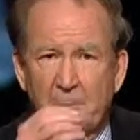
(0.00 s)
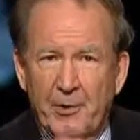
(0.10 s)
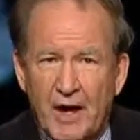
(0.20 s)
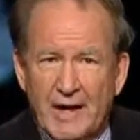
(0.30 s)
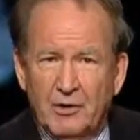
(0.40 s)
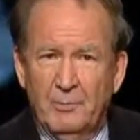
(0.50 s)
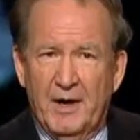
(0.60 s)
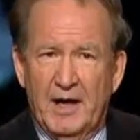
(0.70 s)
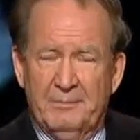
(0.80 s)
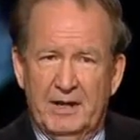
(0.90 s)
Barack
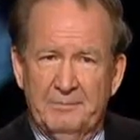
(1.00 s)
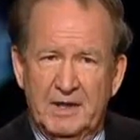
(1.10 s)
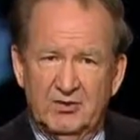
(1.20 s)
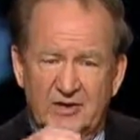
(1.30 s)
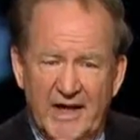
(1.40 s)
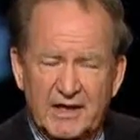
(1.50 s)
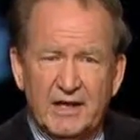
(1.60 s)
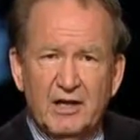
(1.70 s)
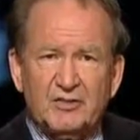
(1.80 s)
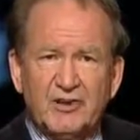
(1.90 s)
Obama is down
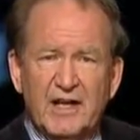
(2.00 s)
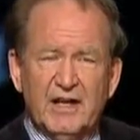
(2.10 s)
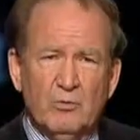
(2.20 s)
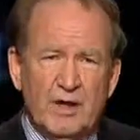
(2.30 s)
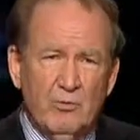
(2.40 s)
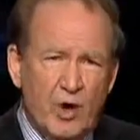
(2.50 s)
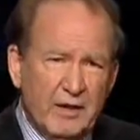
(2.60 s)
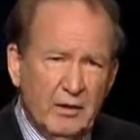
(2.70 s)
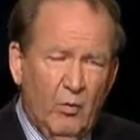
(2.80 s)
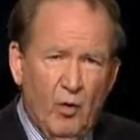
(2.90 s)
there saying, we've
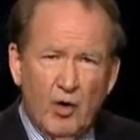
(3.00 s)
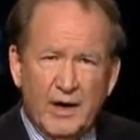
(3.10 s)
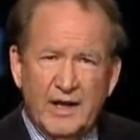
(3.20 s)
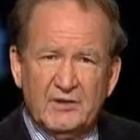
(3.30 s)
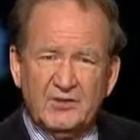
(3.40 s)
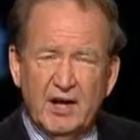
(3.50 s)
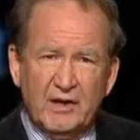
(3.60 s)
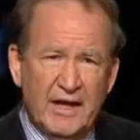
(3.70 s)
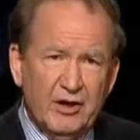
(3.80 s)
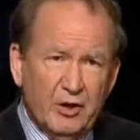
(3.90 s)
won the war against
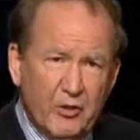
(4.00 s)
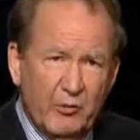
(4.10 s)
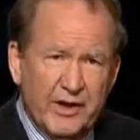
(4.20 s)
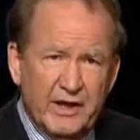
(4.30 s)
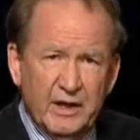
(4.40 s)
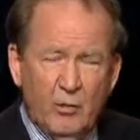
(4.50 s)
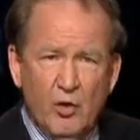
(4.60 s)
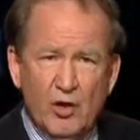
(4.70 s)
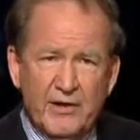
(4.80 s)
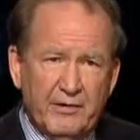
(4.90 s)
Al-Qaeda, or we're winning the
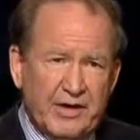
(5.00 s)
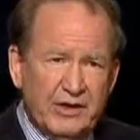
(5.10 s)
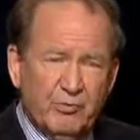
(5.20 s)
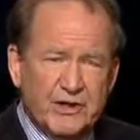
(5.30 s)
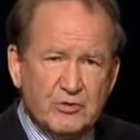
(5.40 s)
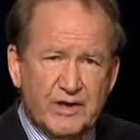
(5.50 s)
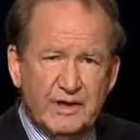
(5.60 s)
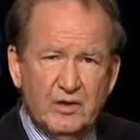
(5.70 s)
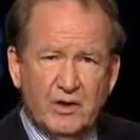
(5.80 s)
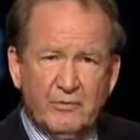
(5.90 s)
war, they're in retreat
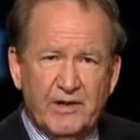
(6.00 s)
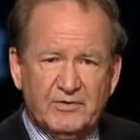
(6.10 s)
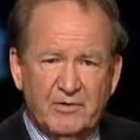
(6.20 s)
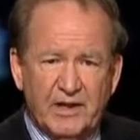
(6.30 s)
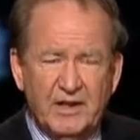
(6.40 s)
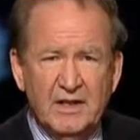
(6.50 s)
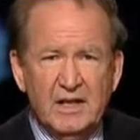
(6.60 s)
and all the rest of it.